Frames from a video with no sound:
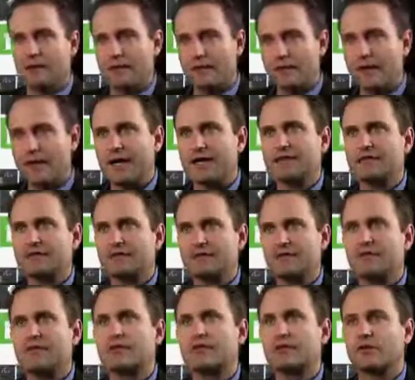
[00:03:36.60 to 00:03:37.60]
That's a
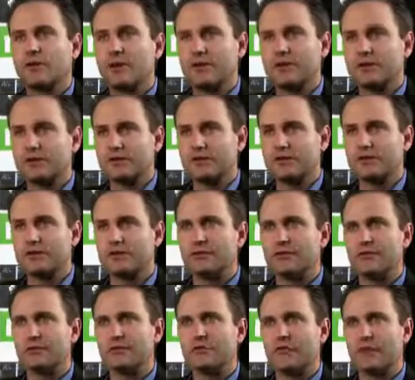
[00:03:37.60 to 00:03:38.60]
difficult thing to
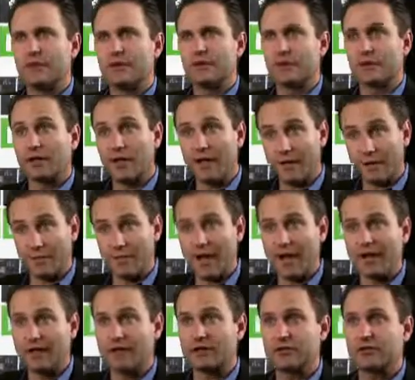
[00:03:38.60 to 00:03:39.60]
do with a lot of the
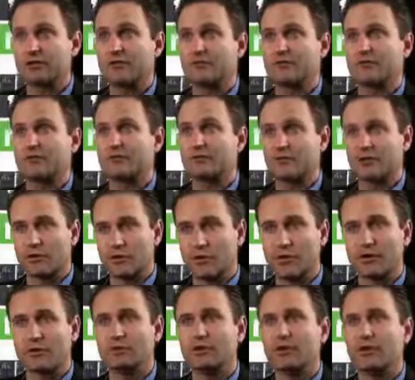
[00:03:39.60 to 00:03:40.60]
package systems or
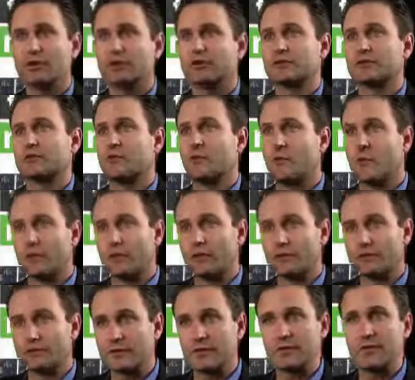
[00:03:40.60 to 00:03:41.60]
QuickBooks or
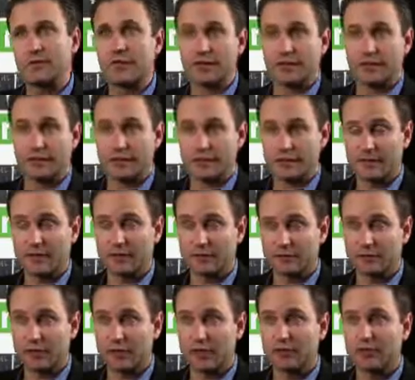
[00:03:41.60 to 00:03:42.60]
something like an Excel
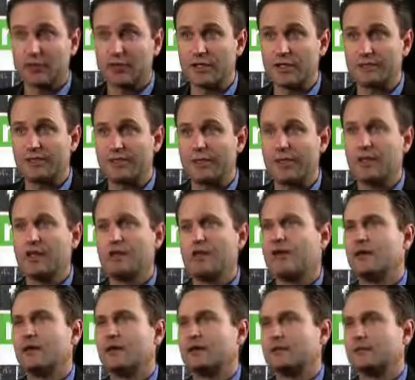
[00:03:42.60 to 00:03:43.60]
spreadsheet.
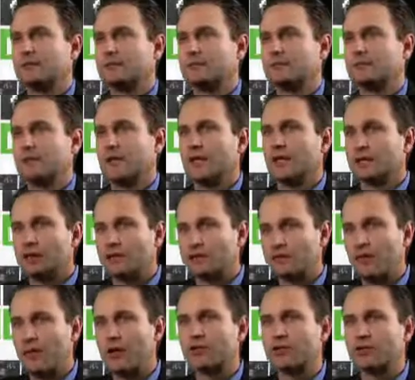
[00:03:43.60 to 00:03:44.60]

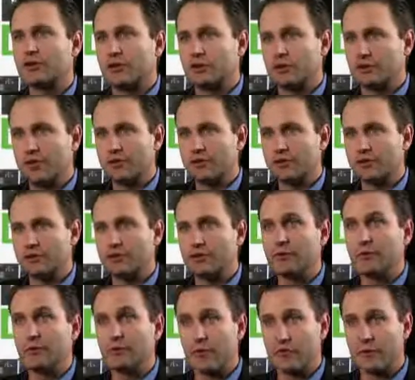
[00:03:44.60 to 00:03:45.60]
SmartTurn lets you
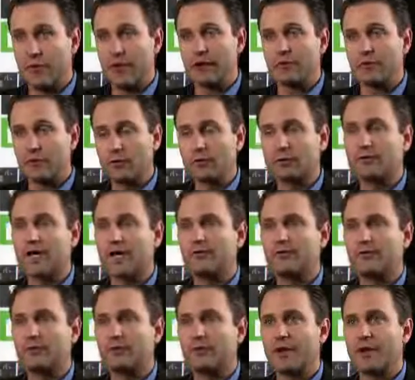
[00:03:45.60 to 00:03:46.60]
provide real-time
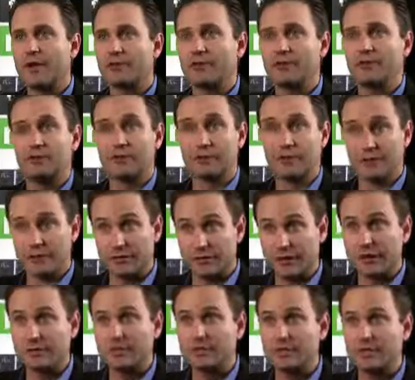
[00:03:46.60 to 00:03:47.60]
information to your
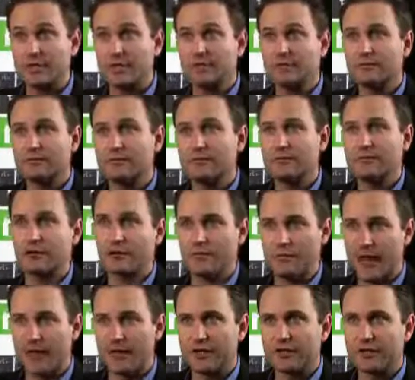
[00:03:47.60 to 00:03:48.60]
sales team, to your
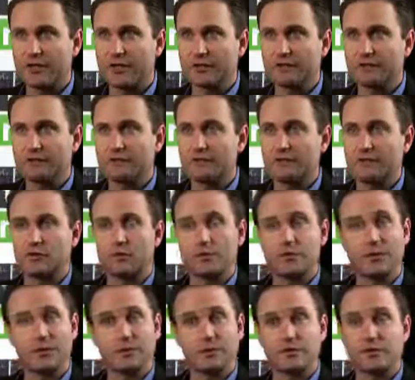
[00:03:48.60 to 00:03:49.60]
management, to
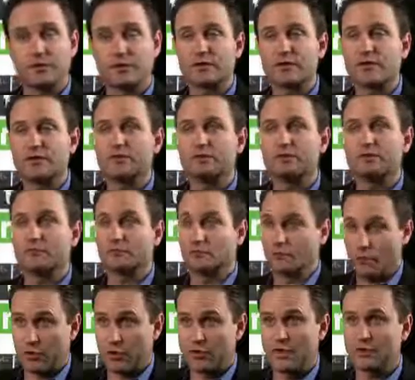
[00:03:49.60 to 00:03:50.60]
another system,
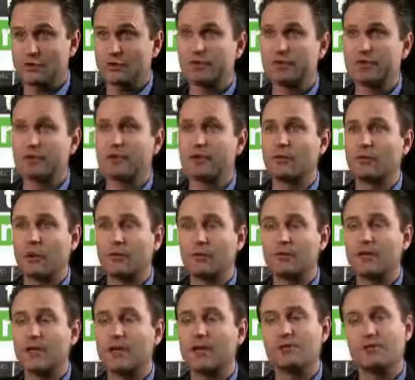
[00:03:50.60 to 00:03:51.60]
potentially even a
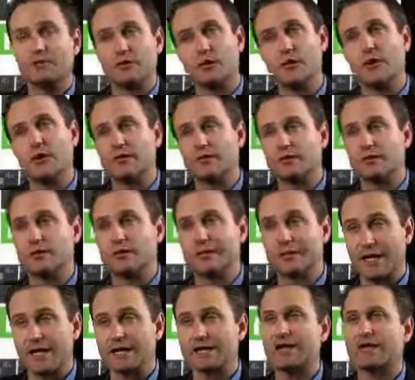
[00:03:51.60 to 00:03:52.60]
website if you want to
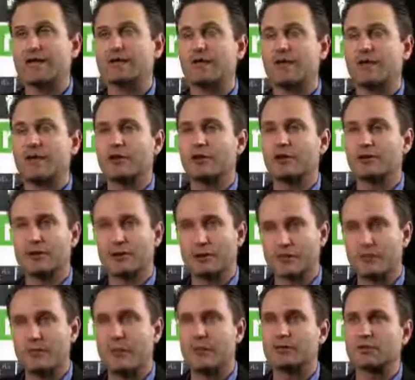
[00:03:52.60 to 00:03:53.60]
take that information and
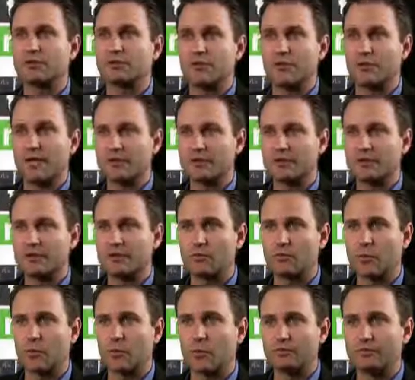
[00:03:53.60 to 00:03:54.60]
expose it to the outside
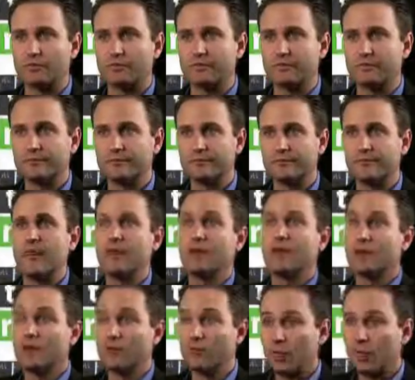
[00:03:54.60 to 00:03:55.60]
world.
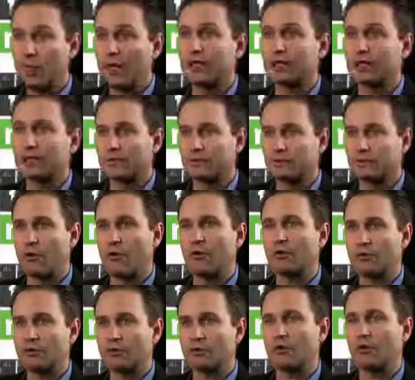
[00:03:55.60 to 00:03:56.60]
Plus,
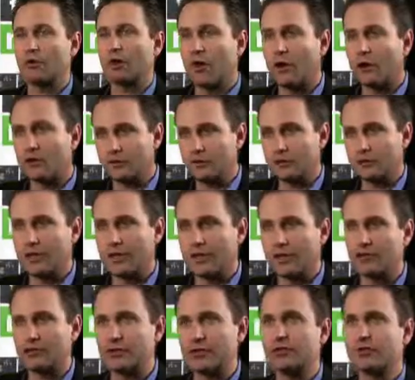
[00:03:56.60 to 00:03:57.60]
SmartTurn will also
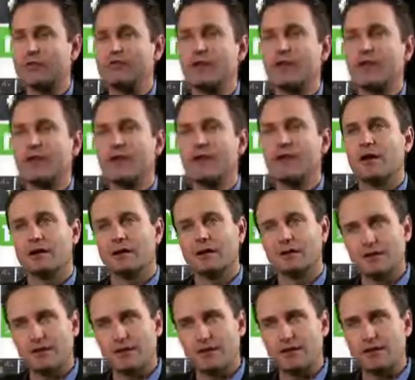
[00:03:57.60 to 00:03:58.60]
let you
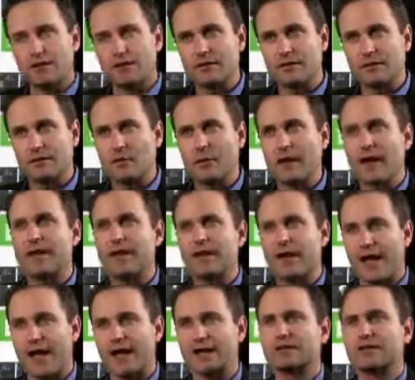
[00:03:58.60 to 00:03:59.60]
grant
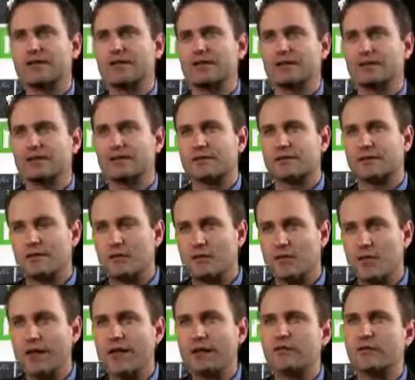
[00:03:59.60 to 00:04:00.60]
access to the right